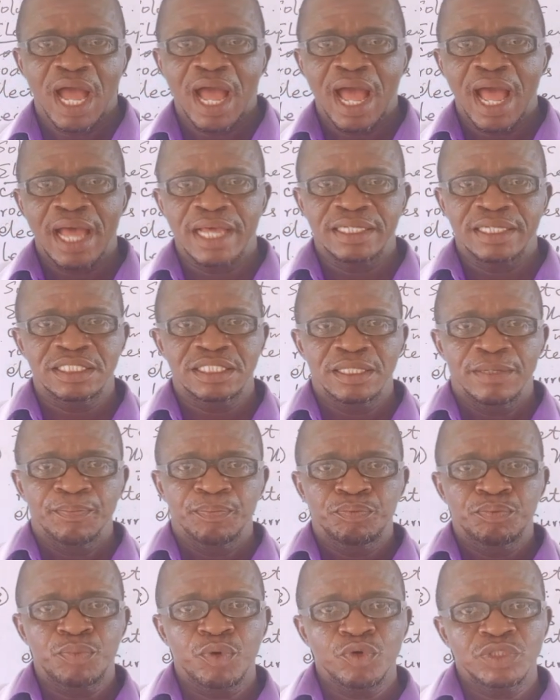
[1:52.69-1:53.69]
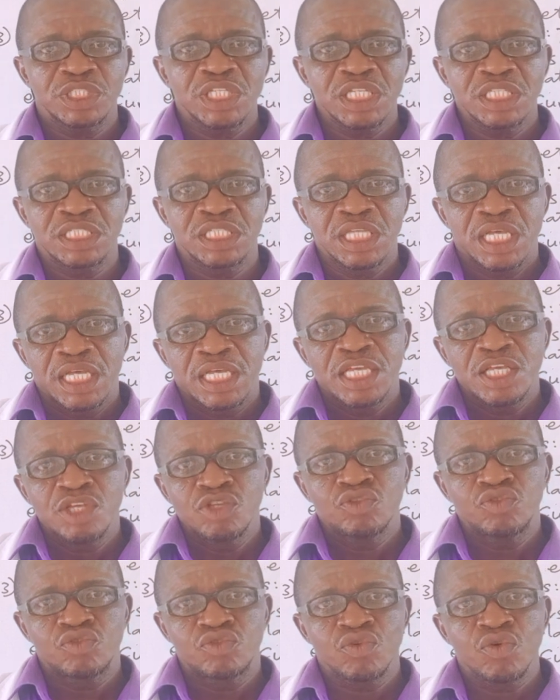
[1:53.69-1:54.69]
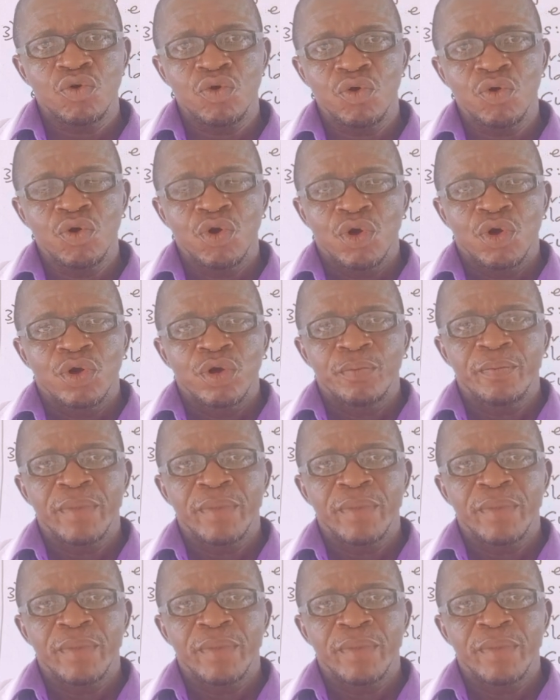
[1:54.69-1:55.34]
and put it into